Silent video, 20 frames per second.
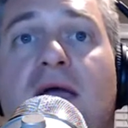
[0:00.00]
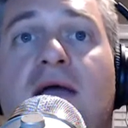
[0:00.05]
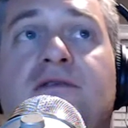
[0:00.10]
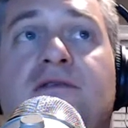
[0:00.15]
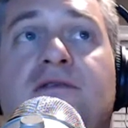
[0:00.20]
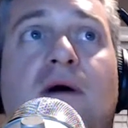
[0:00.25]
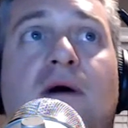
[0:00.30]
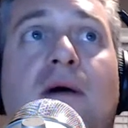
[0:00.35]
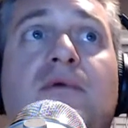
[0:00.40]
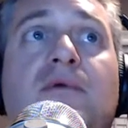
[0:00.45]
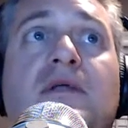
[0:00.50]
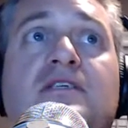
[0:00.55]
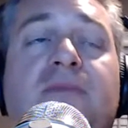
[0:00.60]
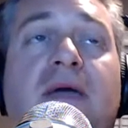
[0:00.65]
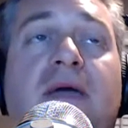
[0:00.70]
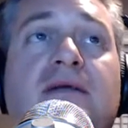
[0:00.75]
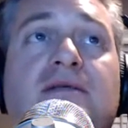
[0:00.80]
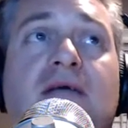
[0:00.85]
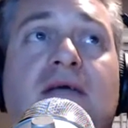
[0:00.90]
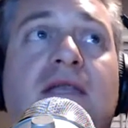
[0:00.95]
And so I would
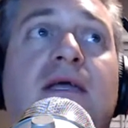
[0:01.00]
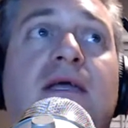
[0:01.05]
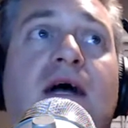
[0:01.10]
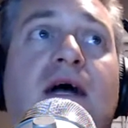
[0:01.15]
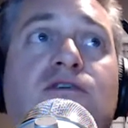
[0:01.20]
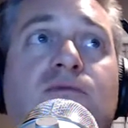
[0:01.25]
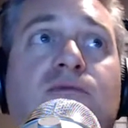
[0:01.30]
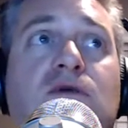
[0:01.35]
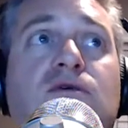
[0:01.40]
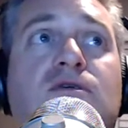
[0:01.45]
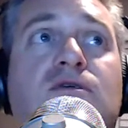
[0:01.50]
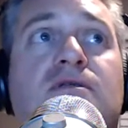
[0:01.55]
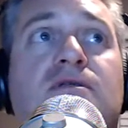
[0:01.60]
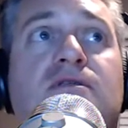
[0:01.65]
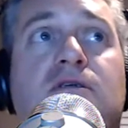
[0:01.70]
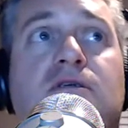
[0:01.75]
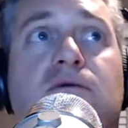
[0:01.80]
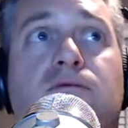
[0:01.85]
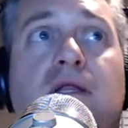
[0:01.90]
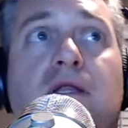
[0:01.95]
expect any
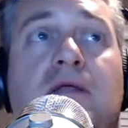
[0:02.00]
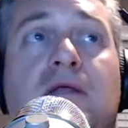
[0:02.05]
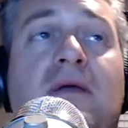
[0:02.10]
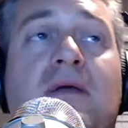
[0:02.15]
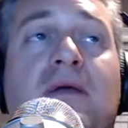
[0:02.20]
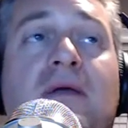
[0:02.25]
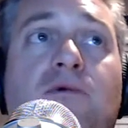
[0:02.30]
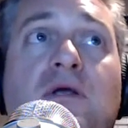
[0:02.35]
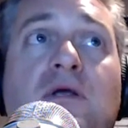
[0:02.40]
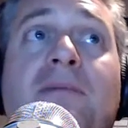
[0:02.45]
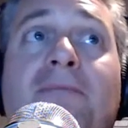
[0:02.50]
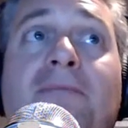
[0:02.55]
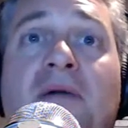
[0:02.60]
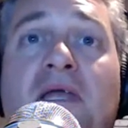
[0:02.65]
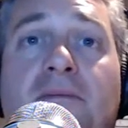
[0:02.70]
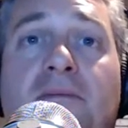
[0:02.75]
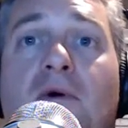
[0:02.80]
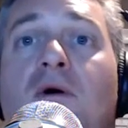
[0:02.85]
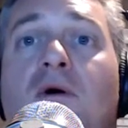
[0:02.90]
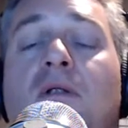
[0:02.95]
contributions to really be pretty
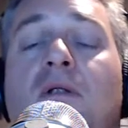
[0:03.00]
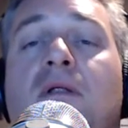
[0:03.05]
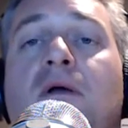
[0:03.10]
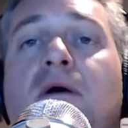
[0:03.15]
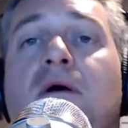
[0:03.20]
minimal